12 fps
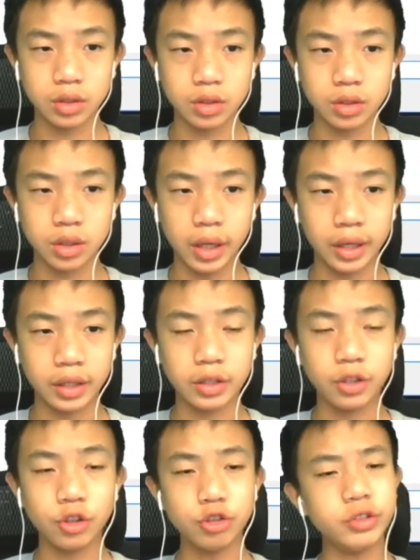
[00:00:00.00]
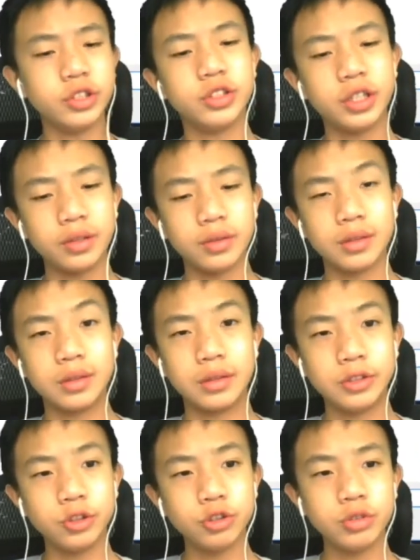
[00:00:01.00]
and then usually
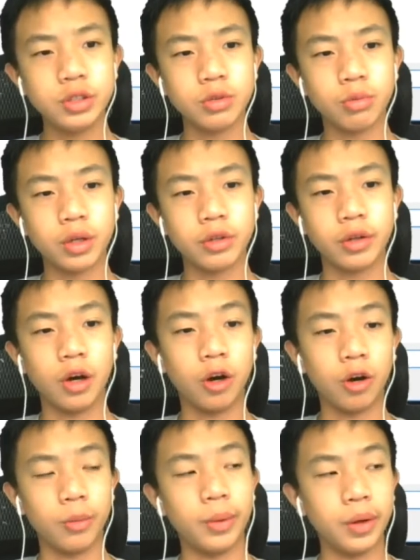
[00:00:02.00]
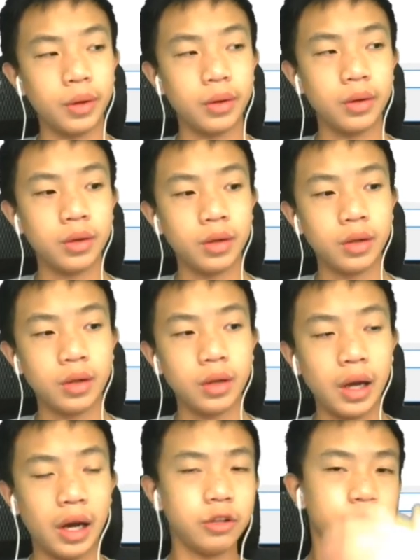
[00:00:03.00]
you're wondering, oh, but
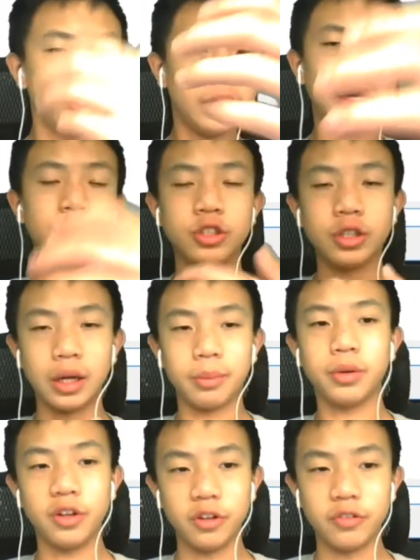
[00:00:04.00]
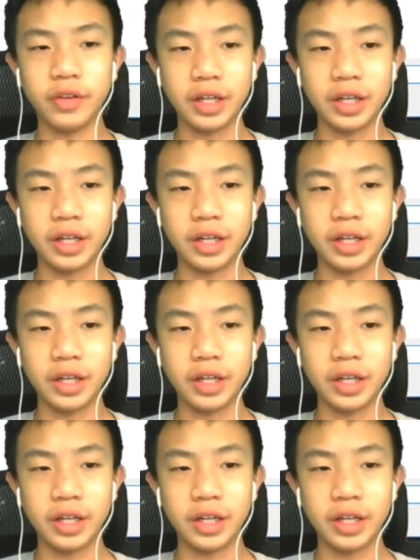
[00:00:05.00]
how do you actually like put your face?